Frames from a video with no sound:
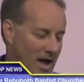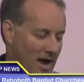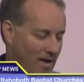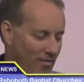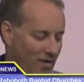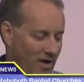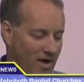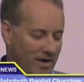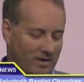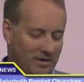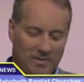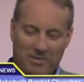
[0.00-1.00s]
And I
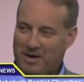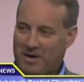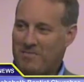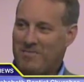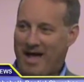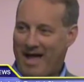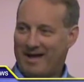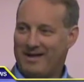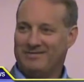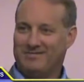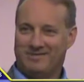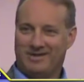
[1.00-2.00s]
thought, because I'm going to come back
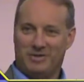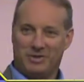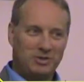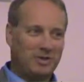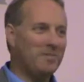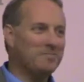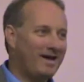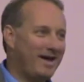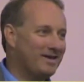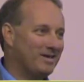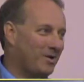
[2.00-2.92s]
and just update